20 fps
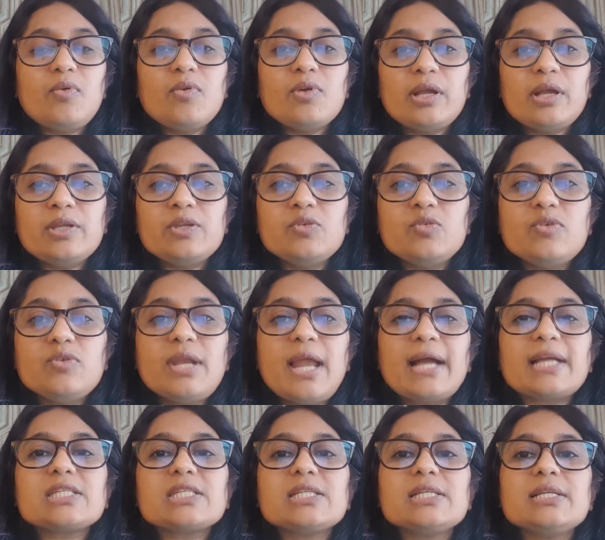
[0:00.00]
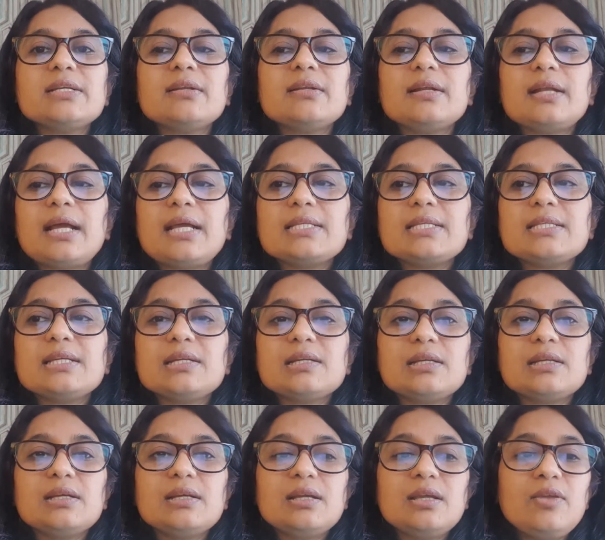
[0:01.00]
you will actually realize that
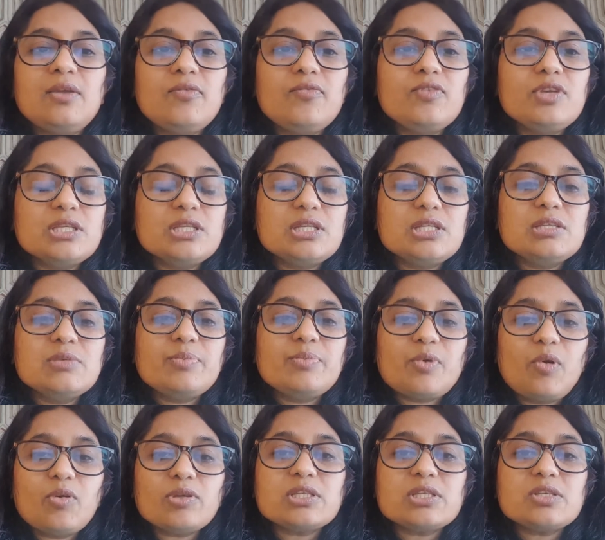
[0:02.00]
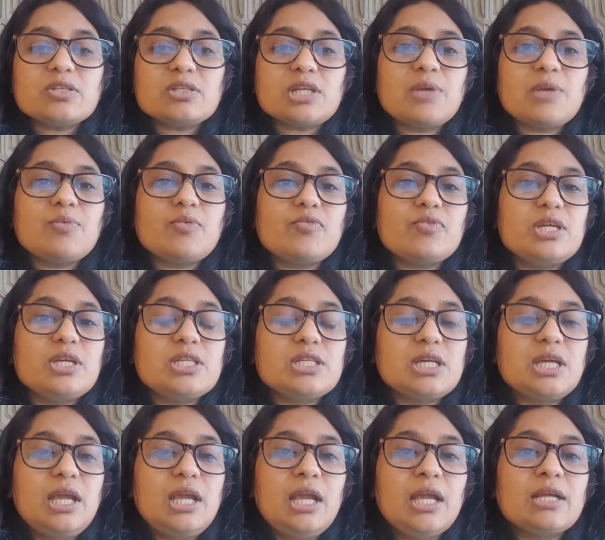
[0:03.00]
if we see the process time of each
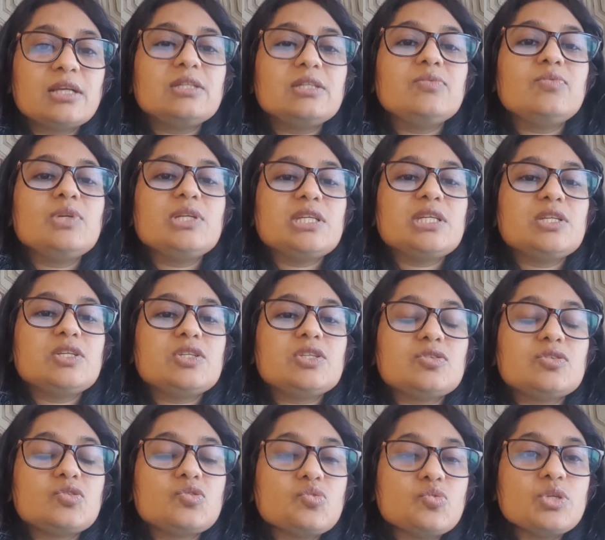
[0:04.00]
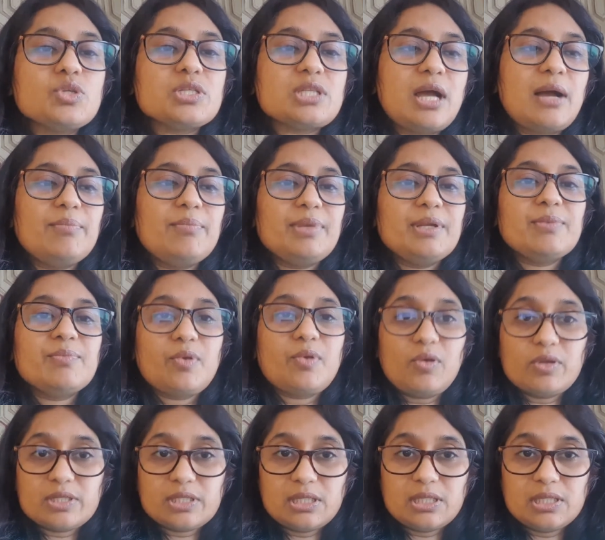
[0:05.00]
activity through the sampling
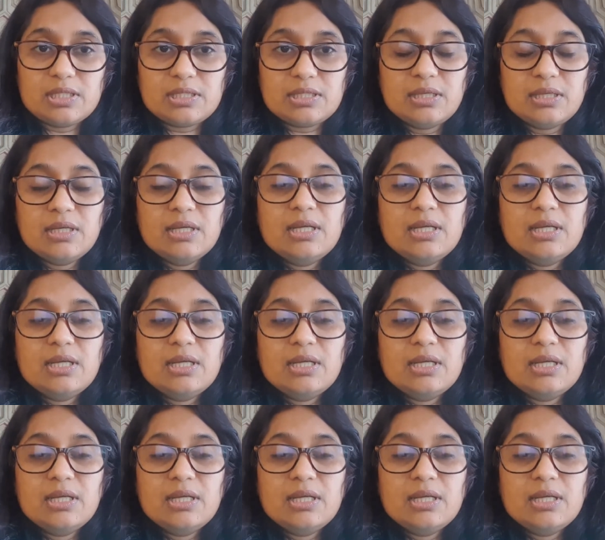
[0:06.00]
process,